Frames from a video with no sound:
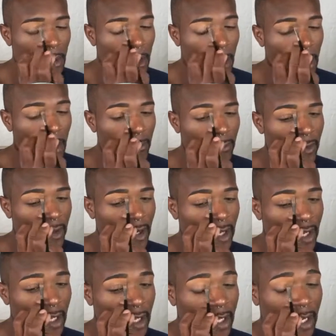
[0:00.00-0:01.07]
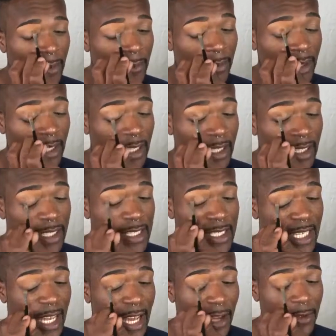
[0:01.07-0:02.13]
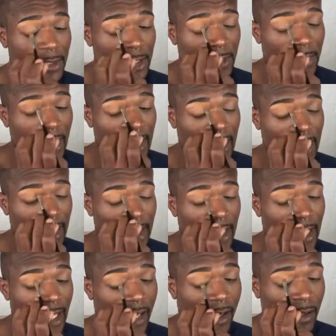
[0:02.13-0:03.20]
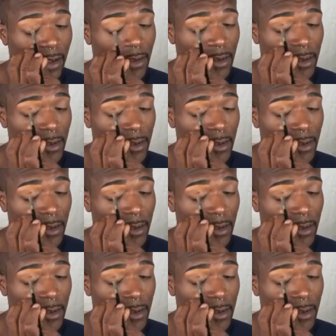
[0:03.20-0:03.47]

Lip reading: All right, and I'm blending this down to my lid now.